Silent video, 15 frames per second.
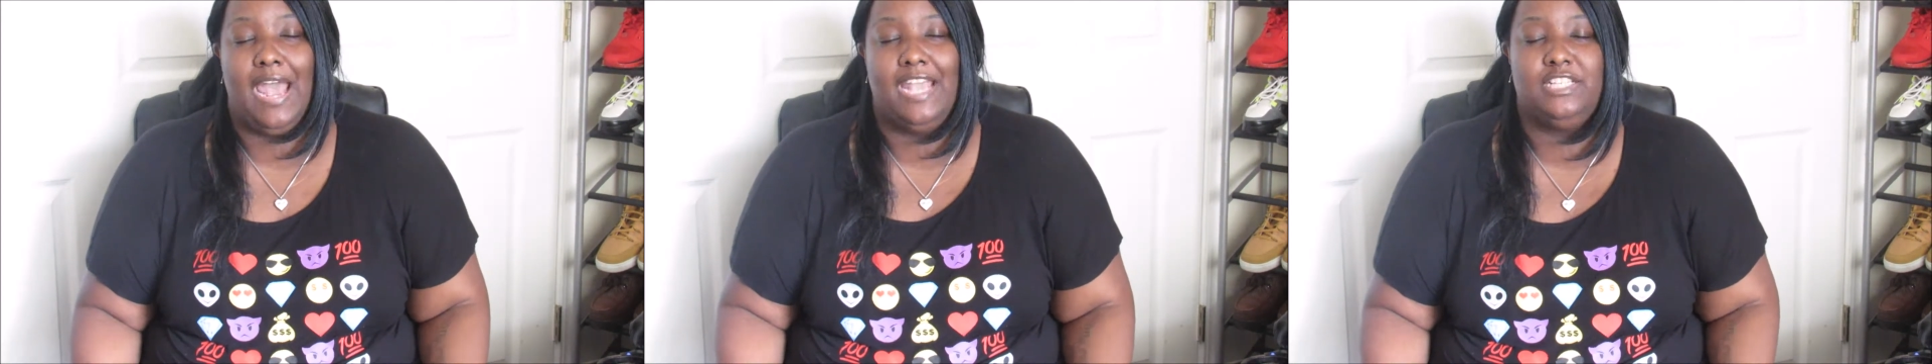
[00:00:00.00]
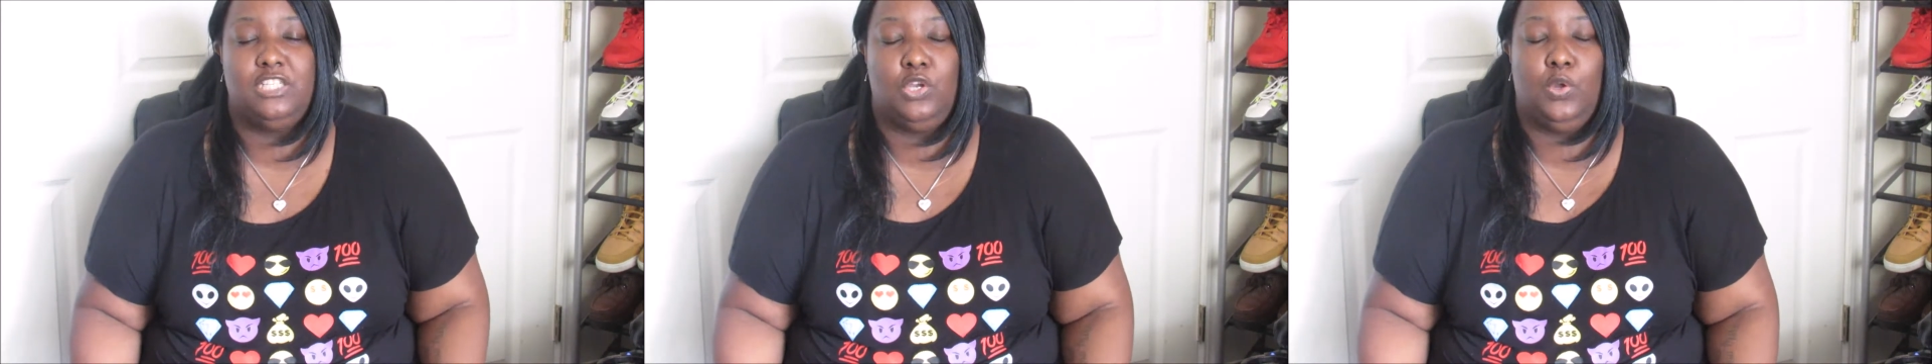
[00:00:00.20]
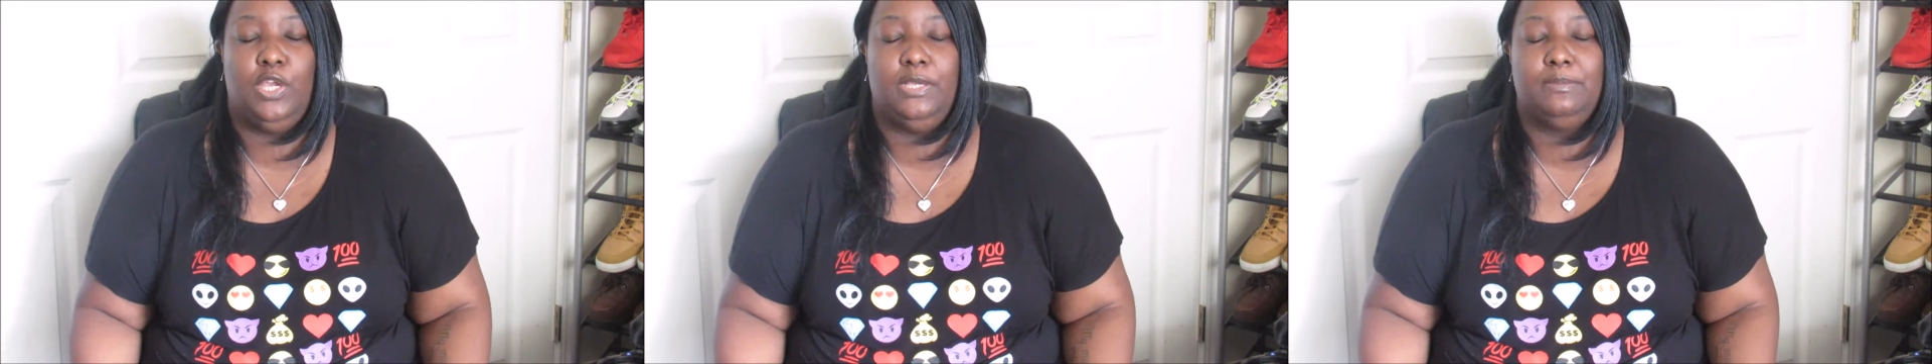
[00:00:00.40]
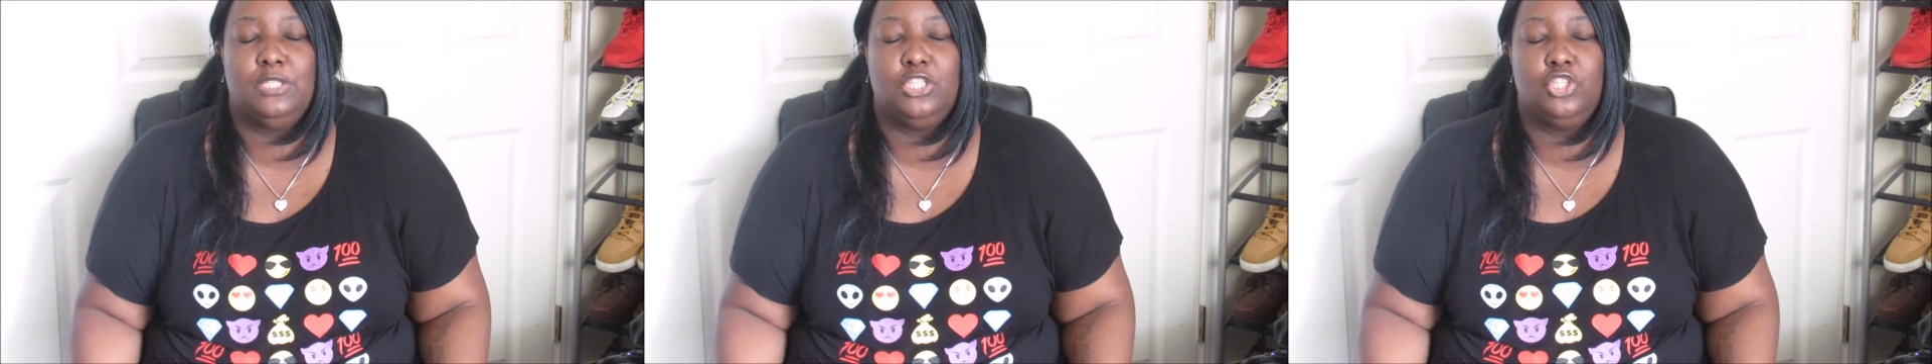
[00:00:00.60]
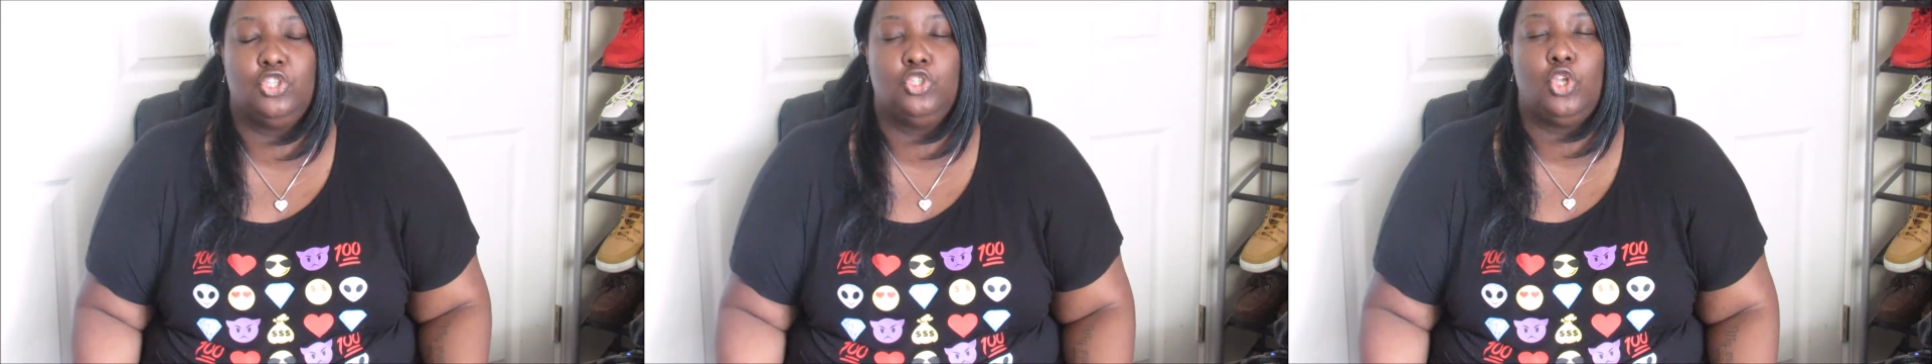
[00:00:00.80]
ice cream
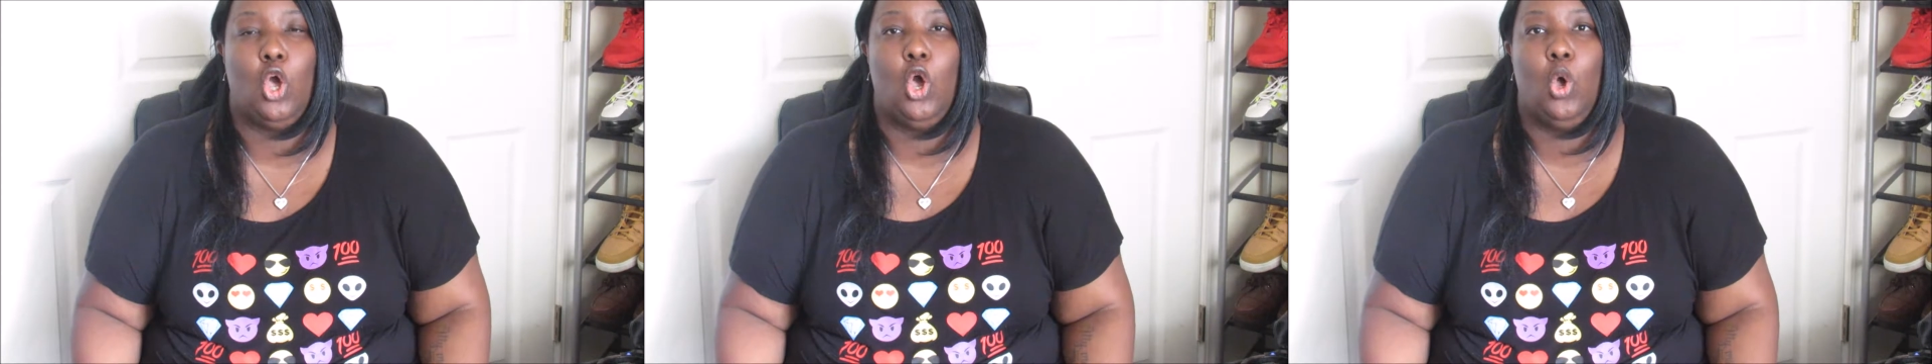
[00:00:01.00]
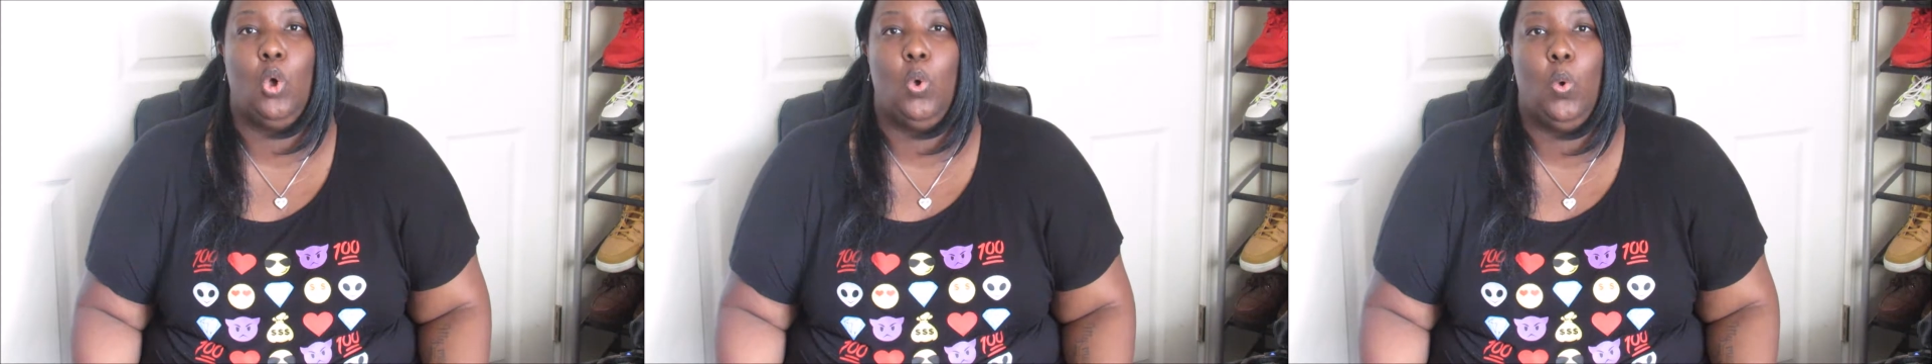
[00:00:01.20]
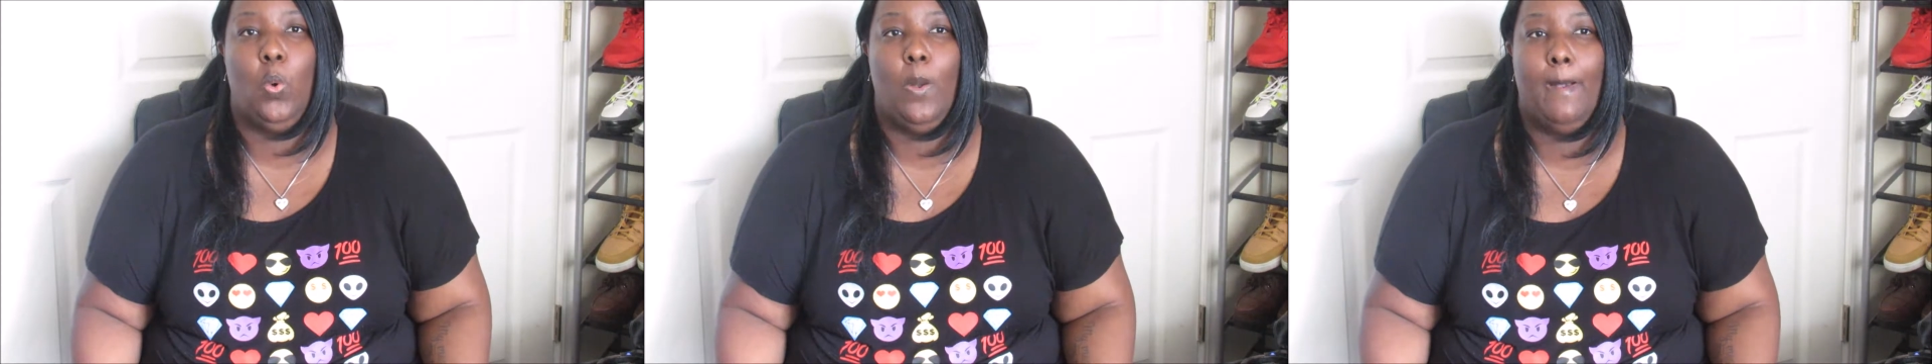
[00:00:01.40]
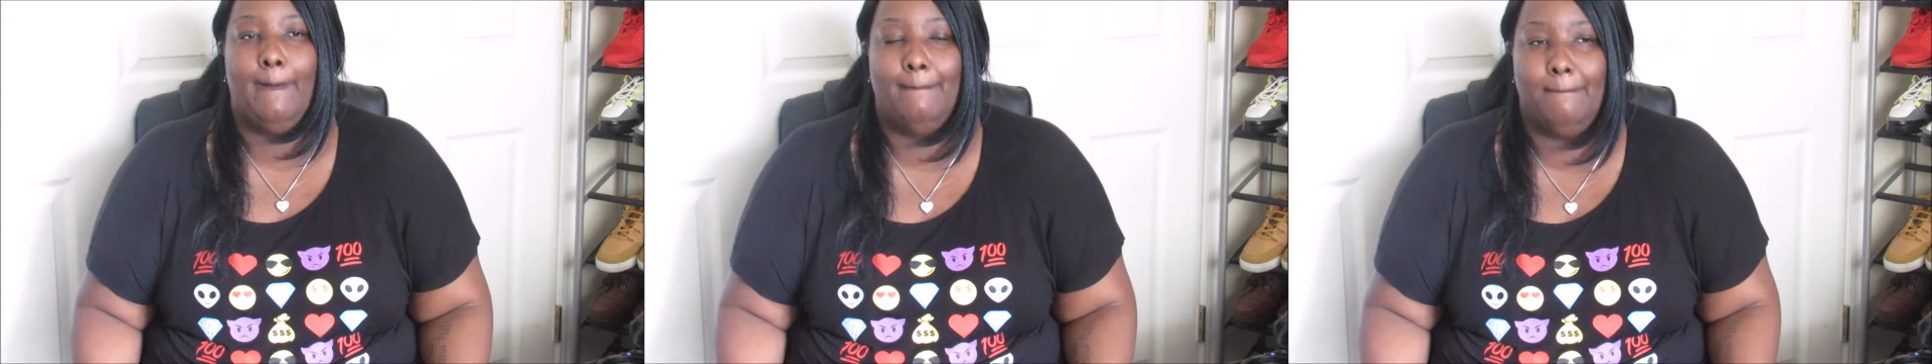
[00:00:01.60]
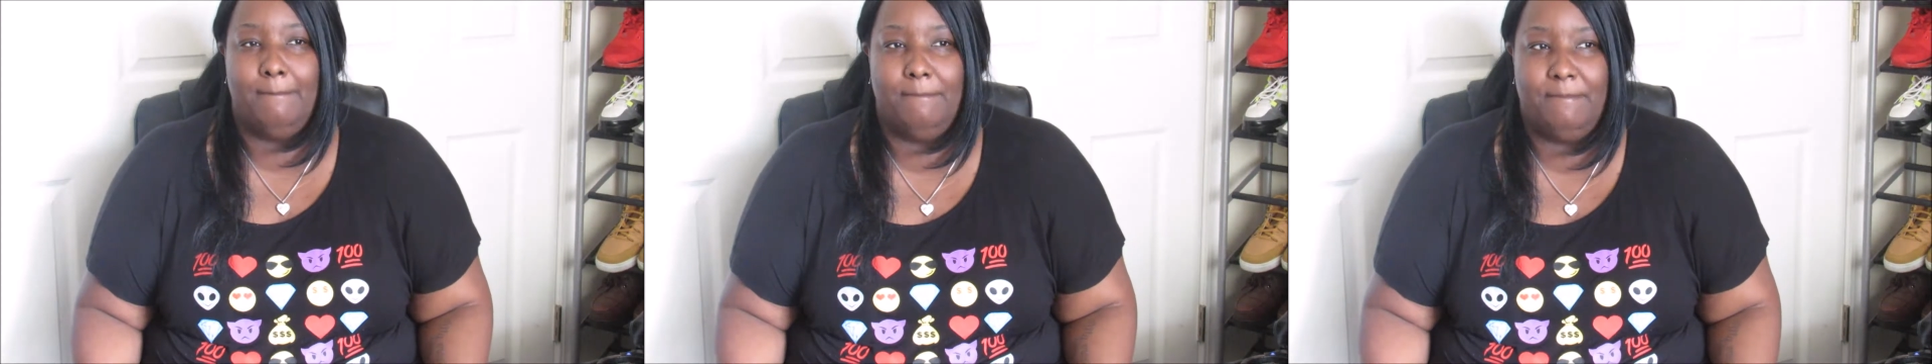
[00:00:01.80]
so
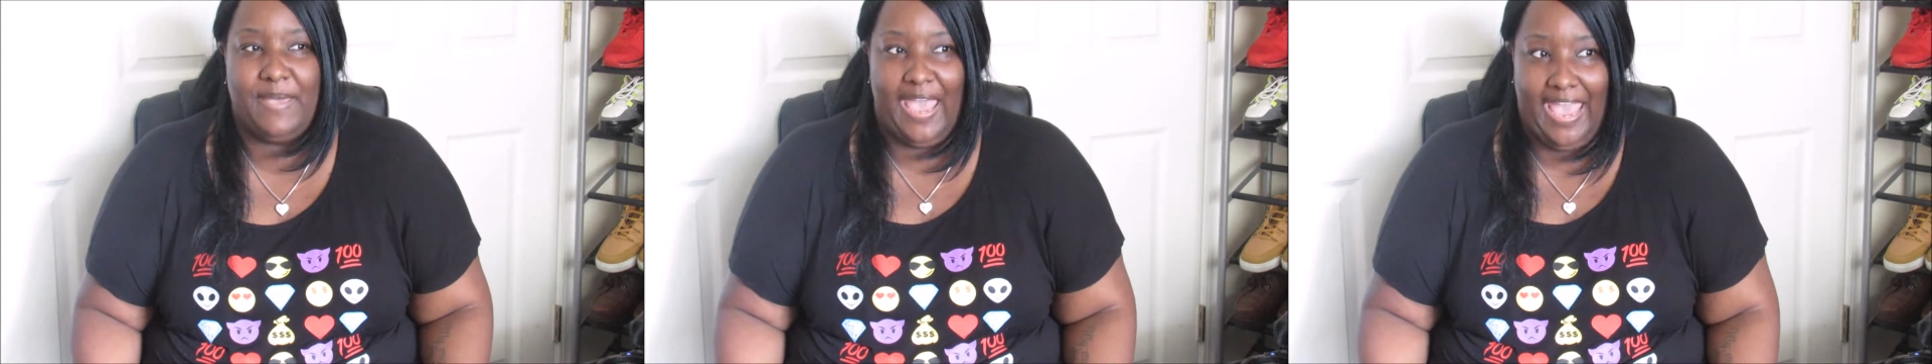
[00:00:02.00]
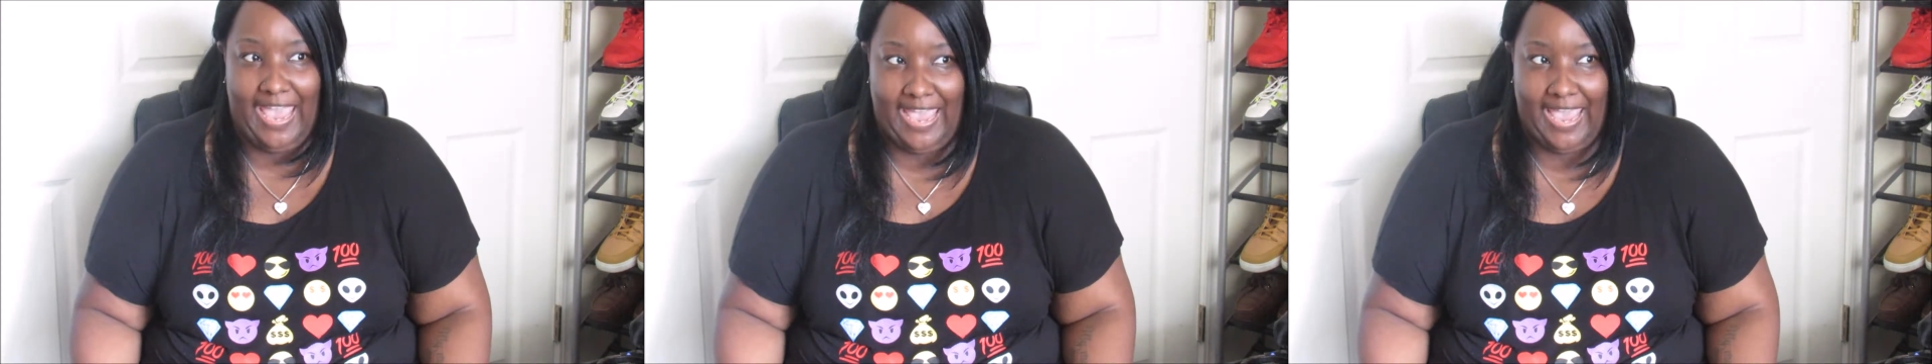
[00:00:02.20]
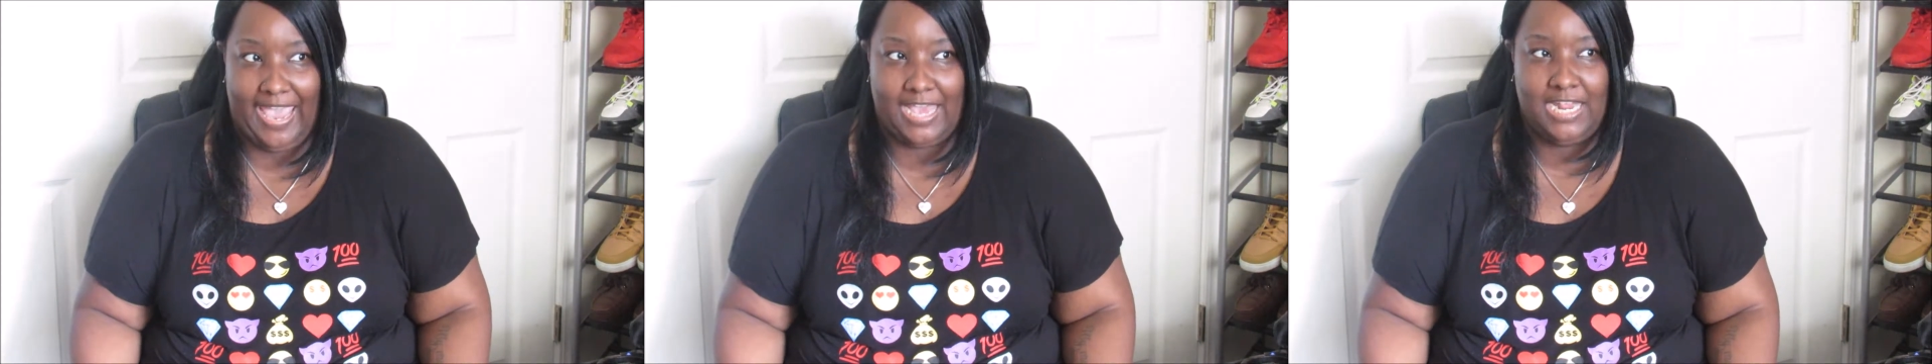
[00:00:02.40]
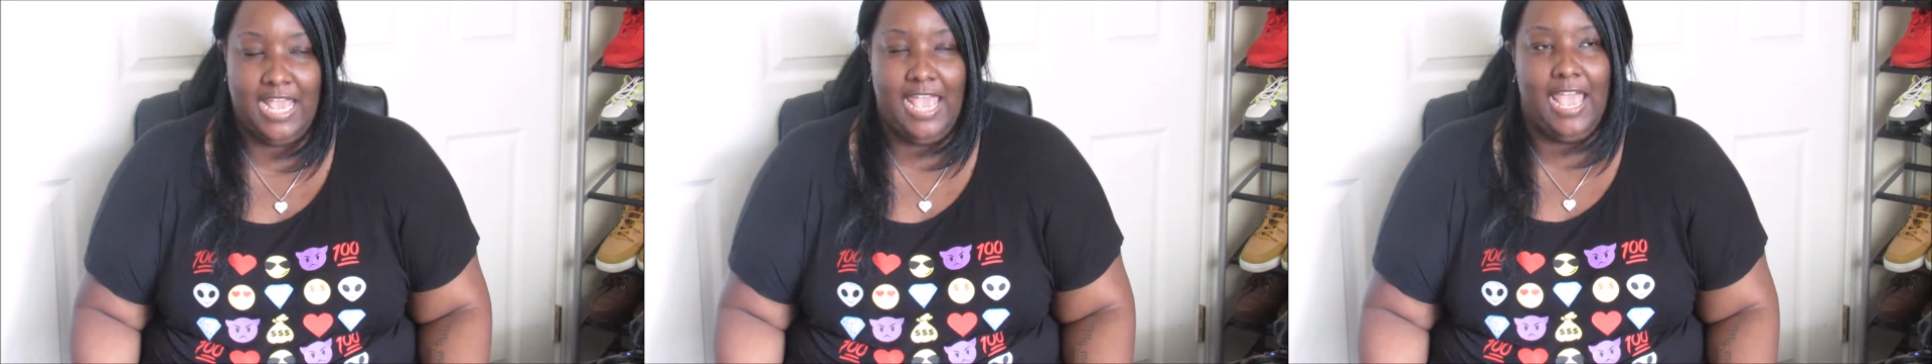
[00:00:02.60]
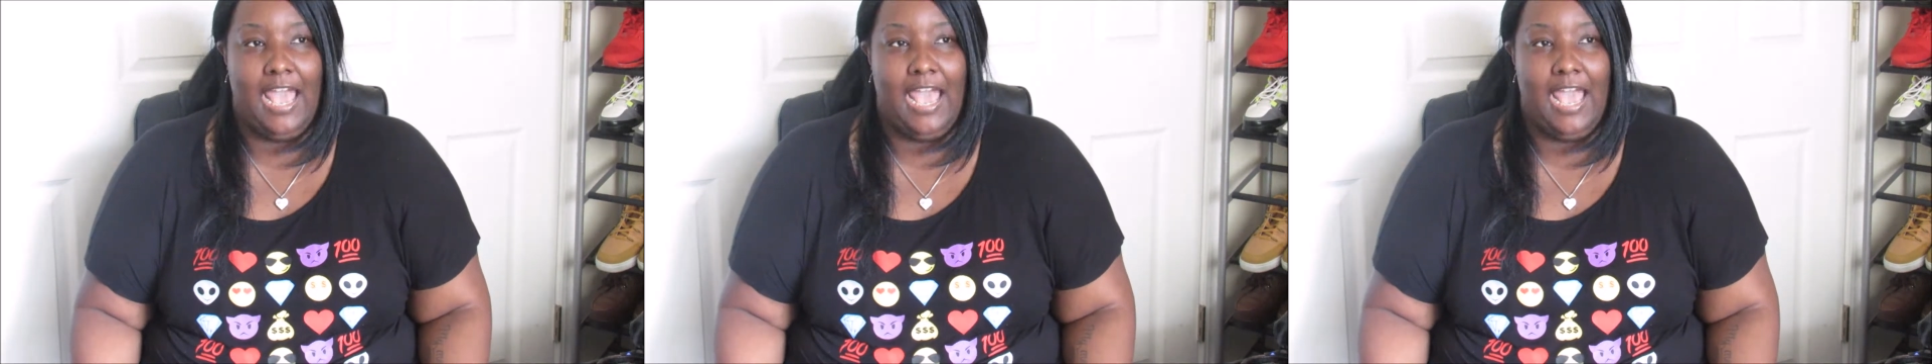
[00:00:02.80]
bad.